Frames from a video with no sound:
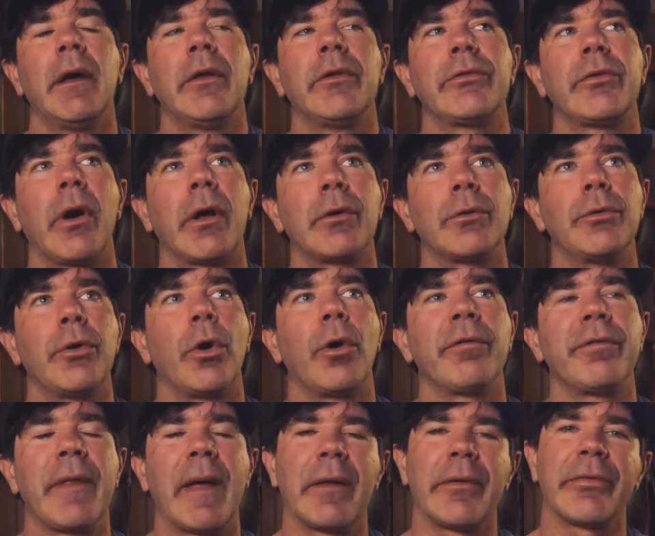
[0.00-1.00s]
so I don't know
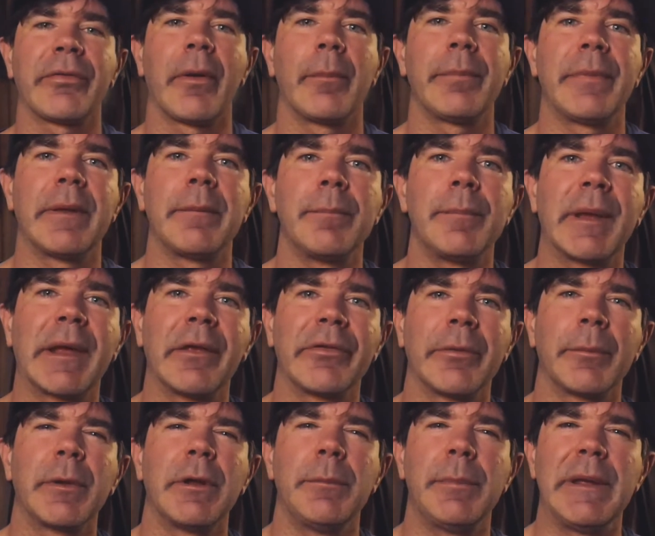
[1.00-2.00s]
if that's something because
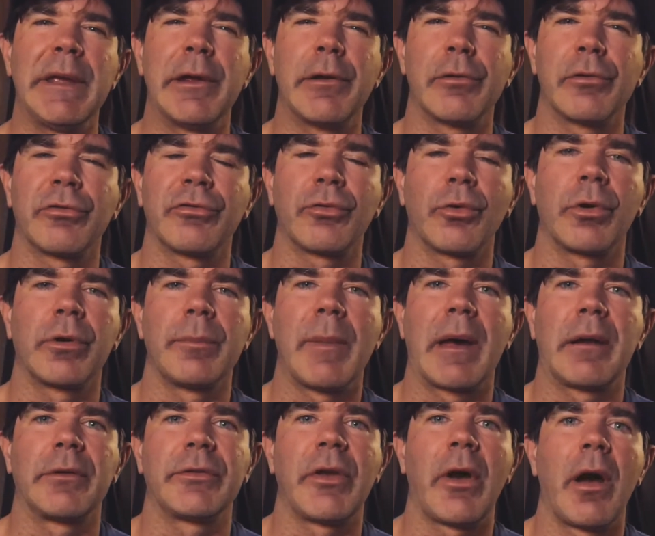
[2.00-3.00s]
I'm going to be here a short
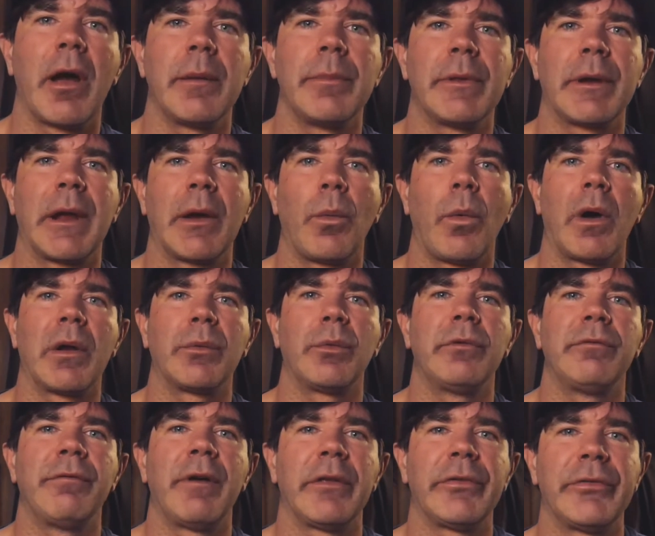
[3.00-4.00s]
amount of time that I want to
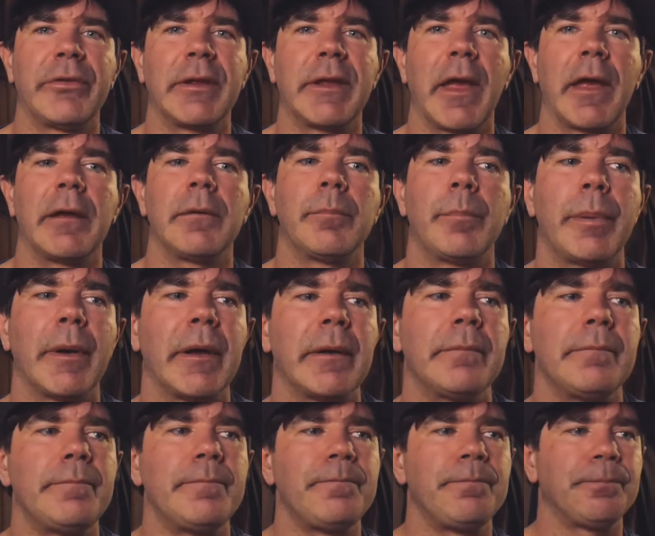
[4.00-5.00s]
investigate. But
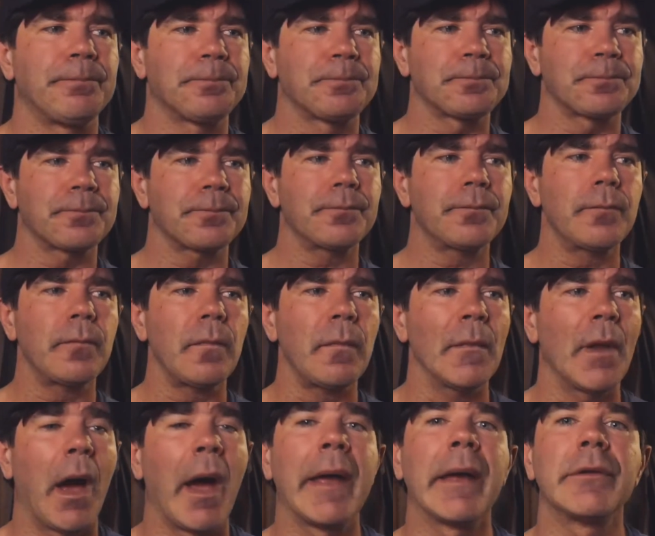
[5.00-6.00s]

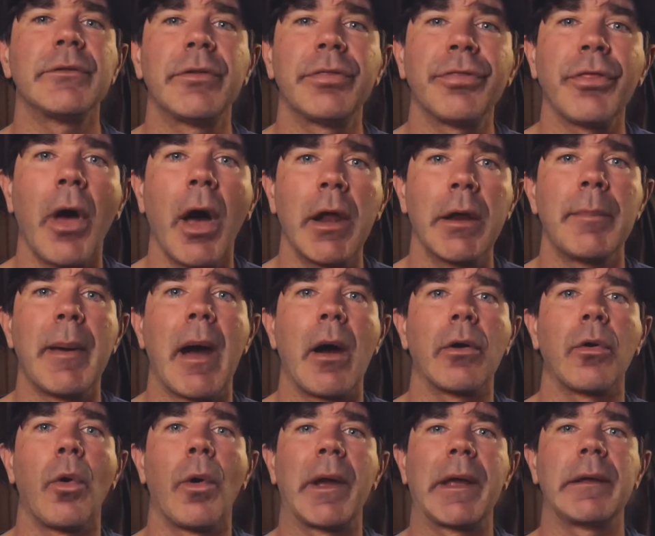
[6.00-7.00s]
I had thought
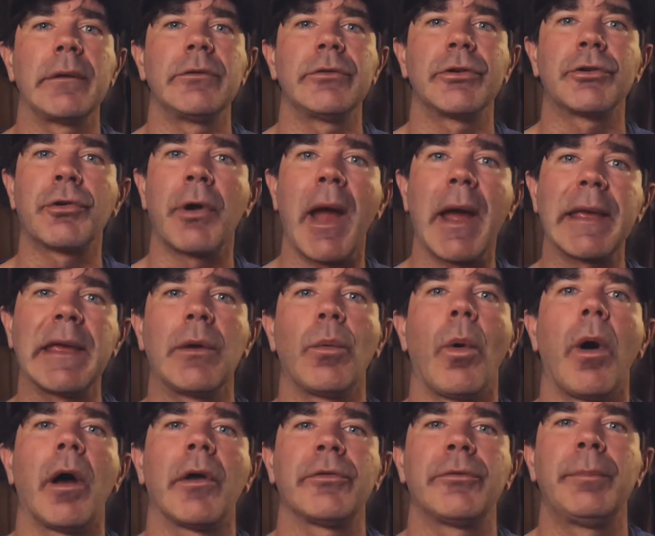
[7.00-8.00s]
about going to Craggy
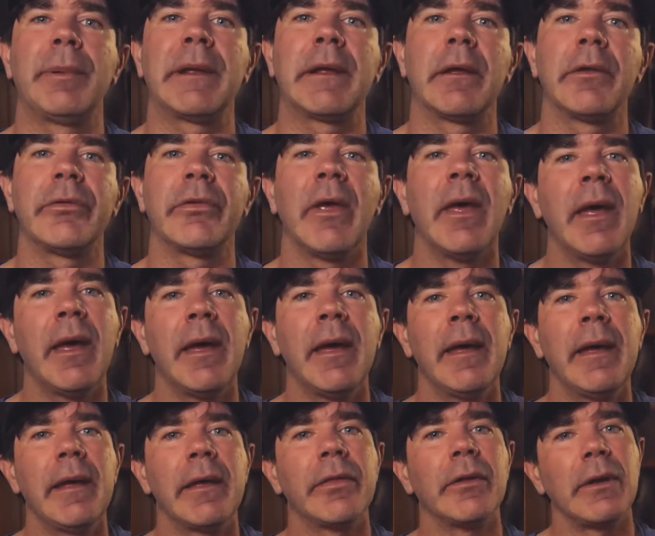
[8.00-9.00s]
Wash because
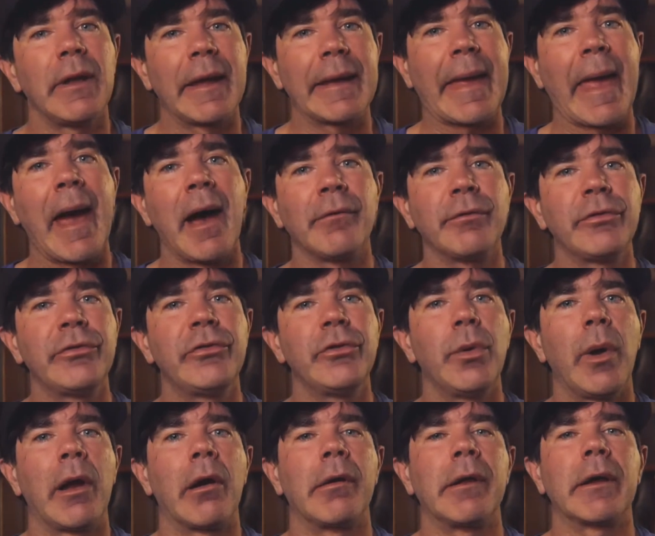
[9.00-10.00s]
in the Lake
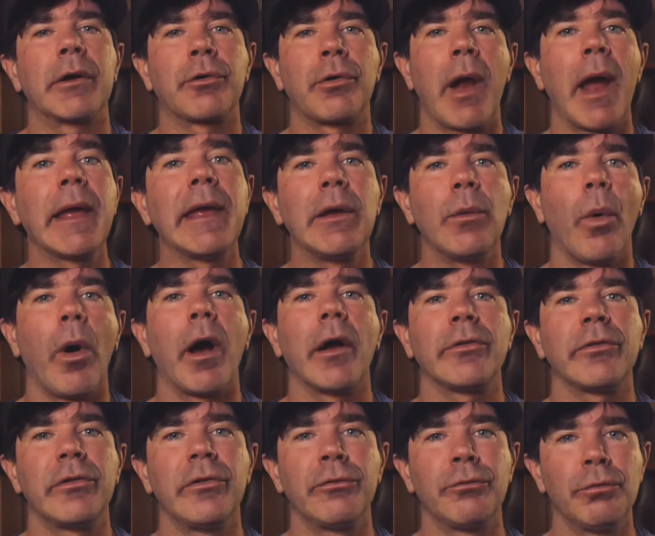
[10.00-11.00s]
Havasu area, Craggy
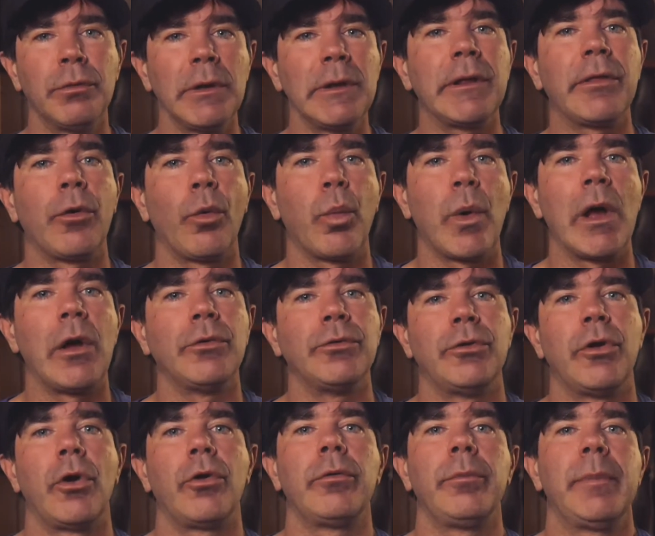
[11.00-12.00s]
Wash is really the
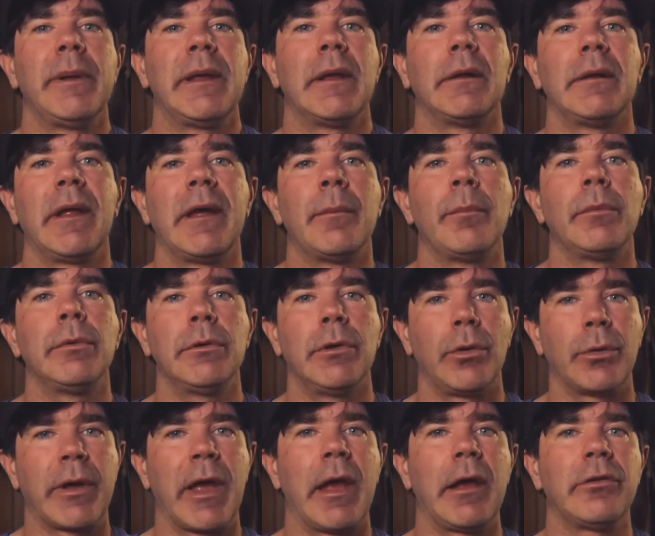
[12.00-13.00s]
well-known BLM
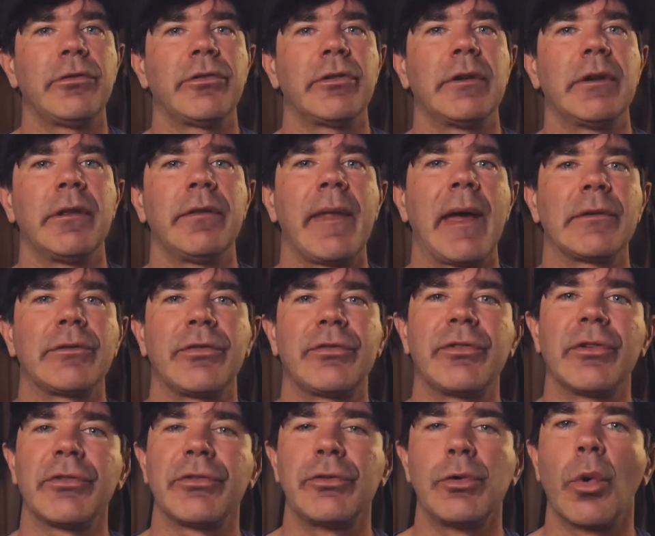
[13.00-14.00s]
location, and that's
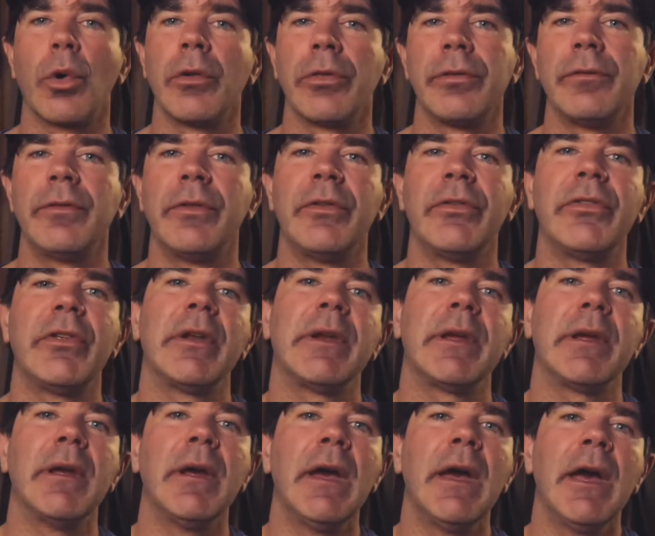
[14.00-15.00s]
just north of the city.